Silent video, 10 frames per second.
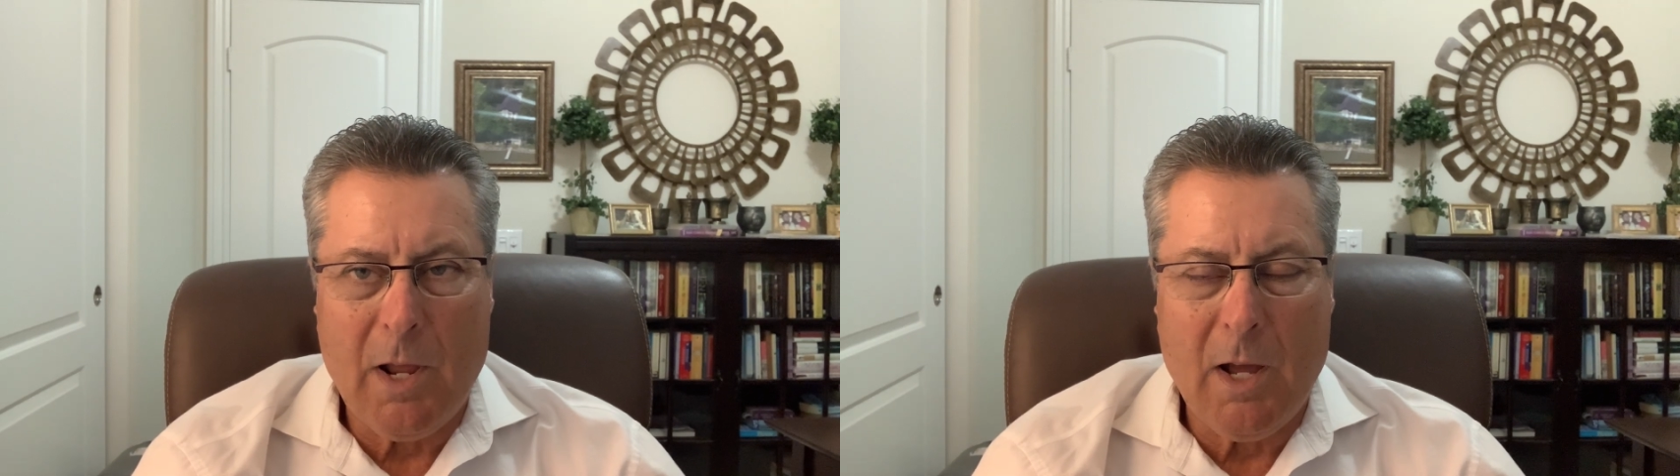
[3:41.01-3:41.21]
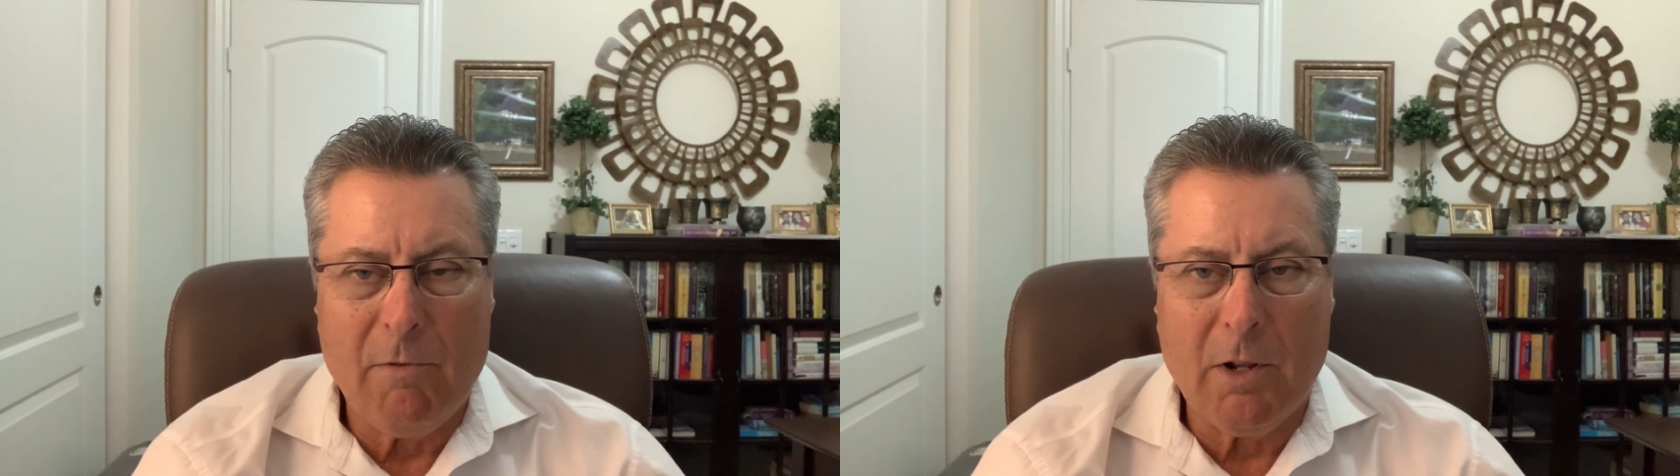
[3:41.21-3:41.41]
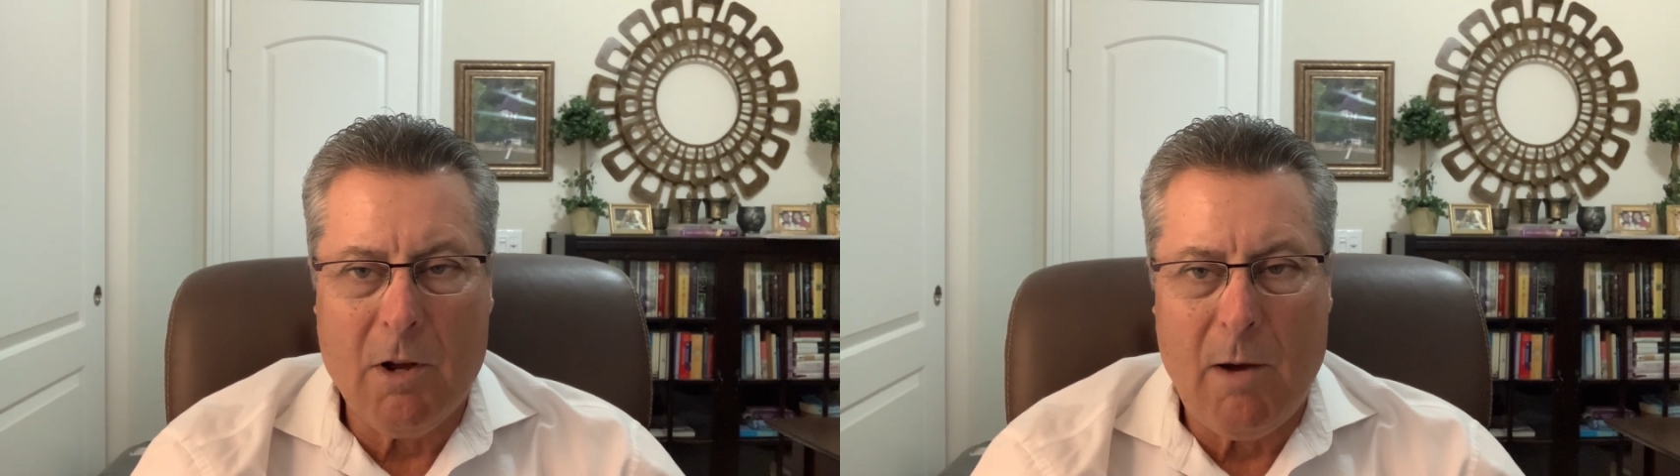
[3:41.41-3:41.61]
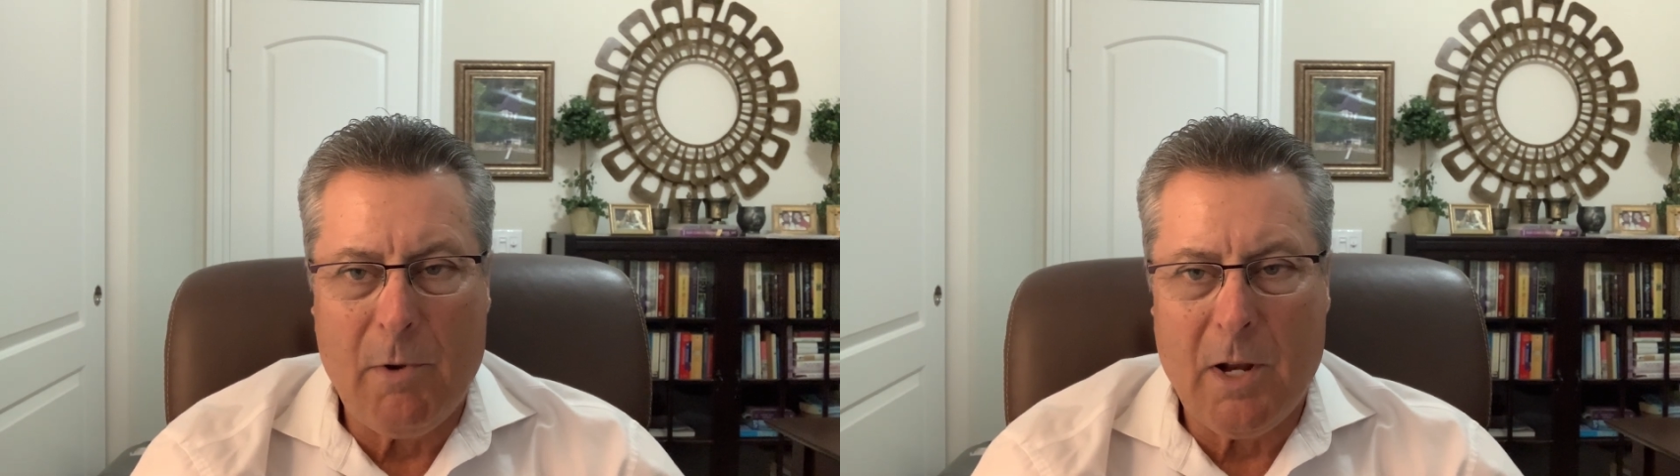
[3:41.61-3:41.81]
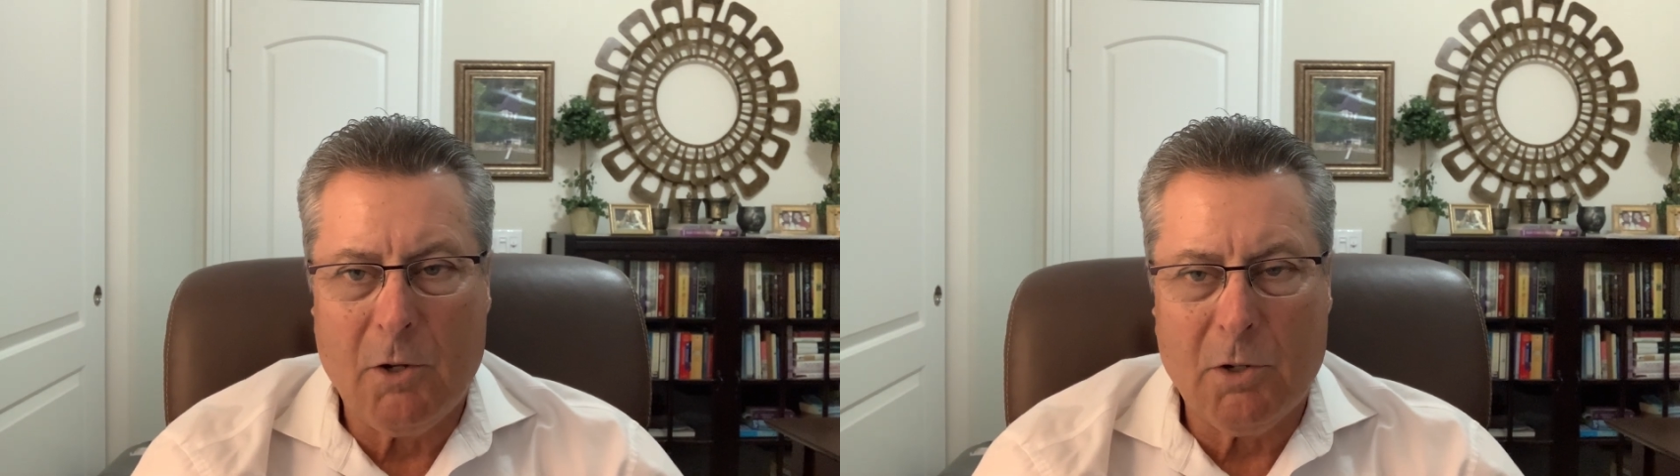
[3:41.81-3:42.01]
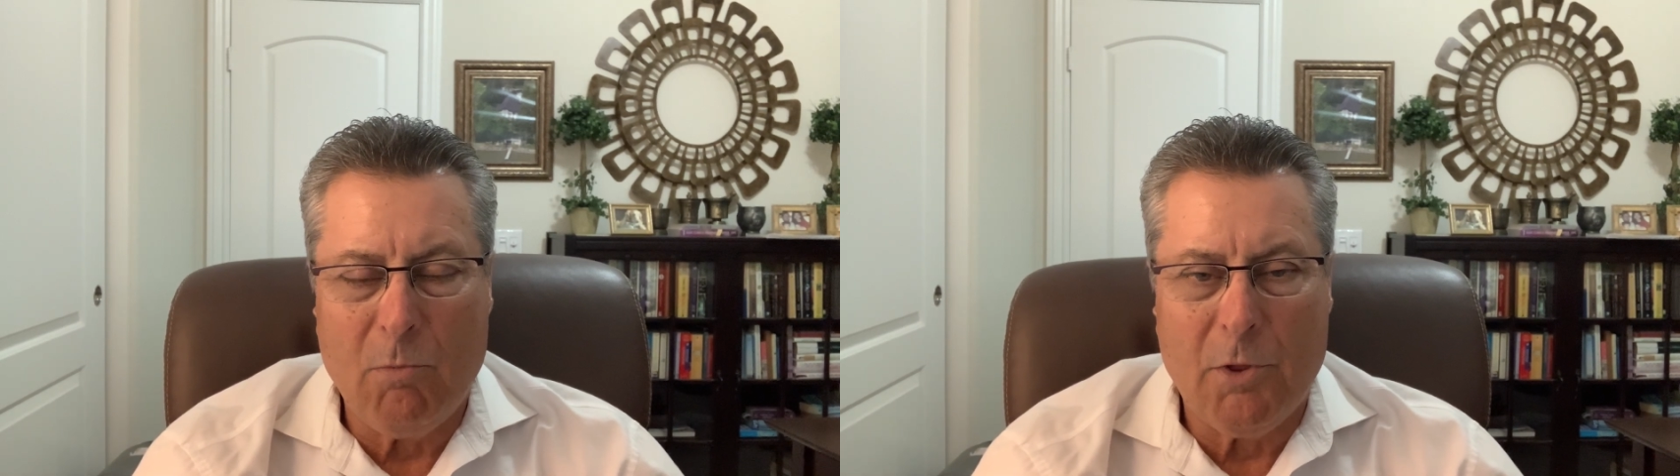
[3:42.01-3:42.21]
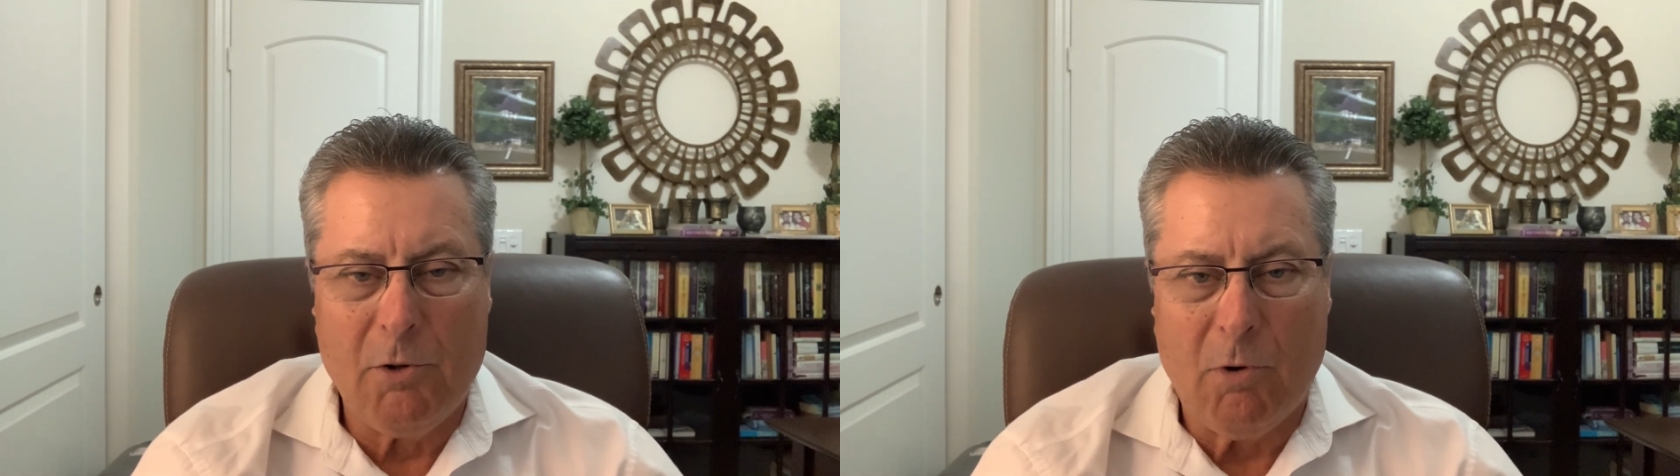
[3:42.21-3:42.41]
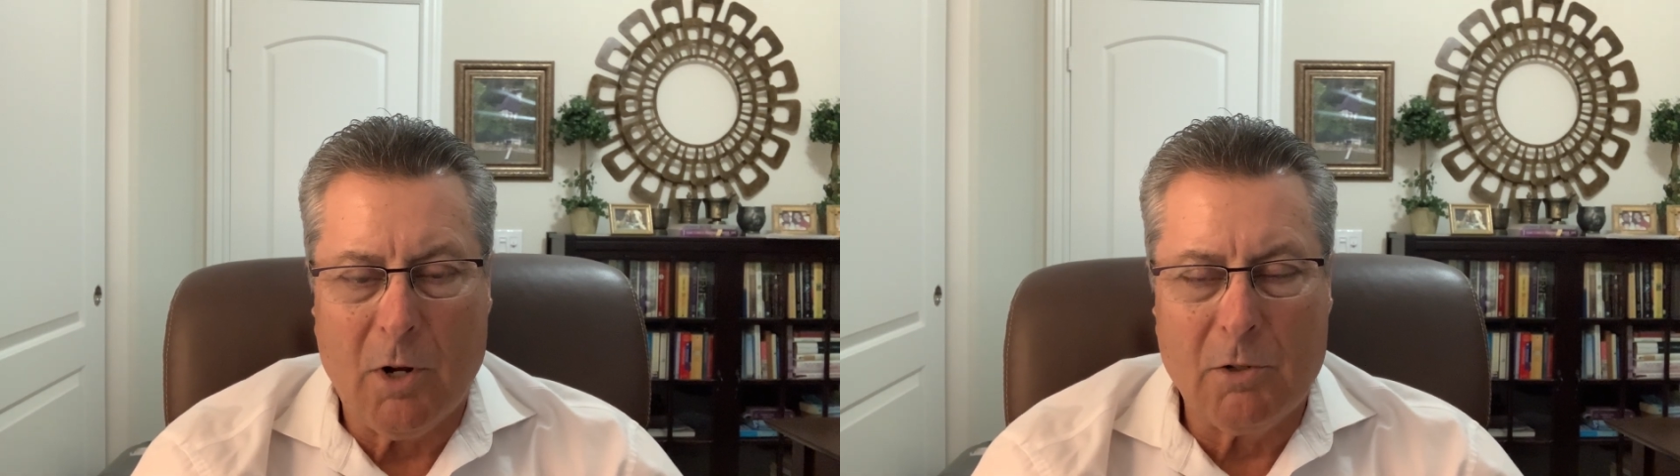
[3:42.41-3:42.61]
have in combination with the
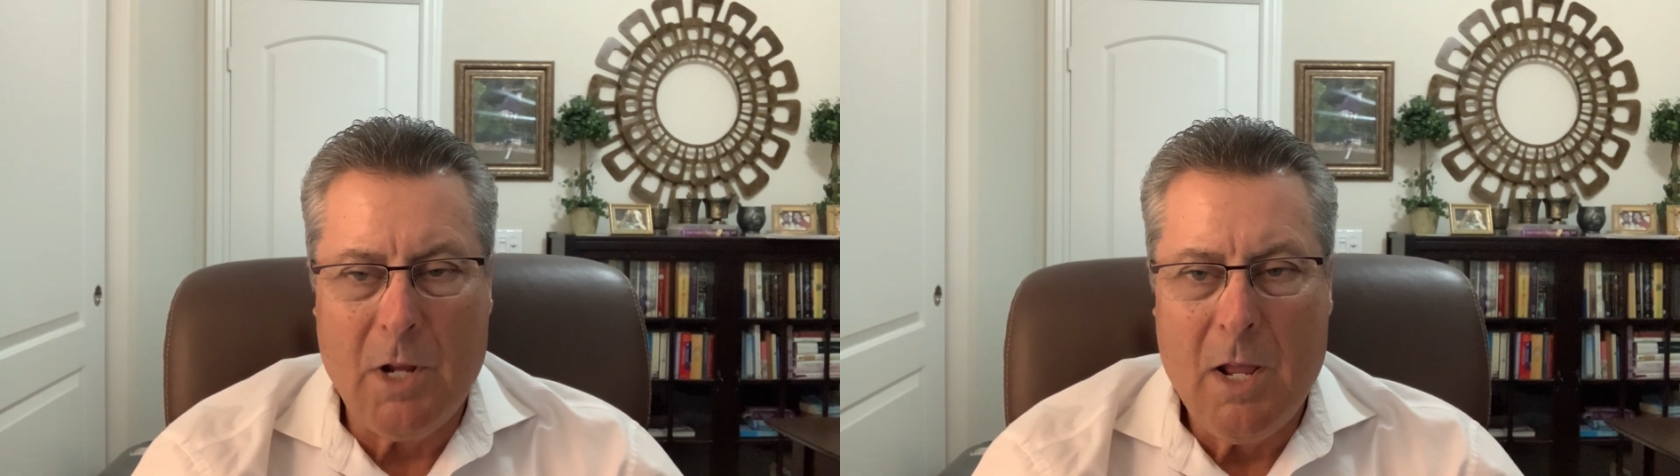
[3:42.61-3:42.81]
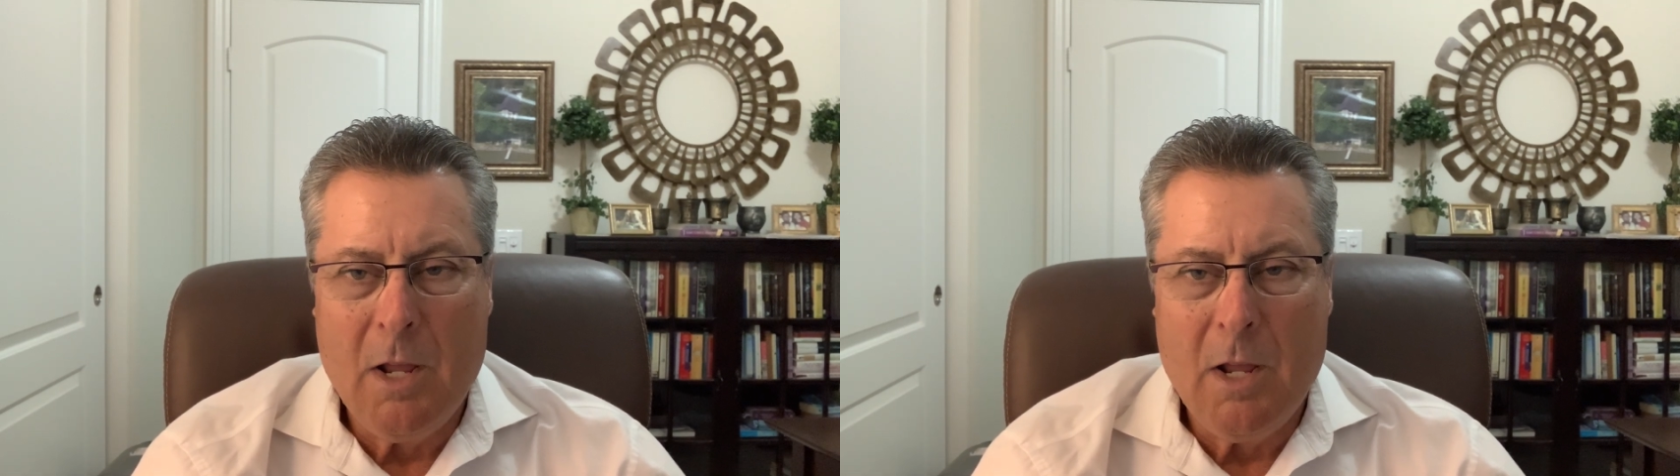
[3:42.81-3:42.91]
drugs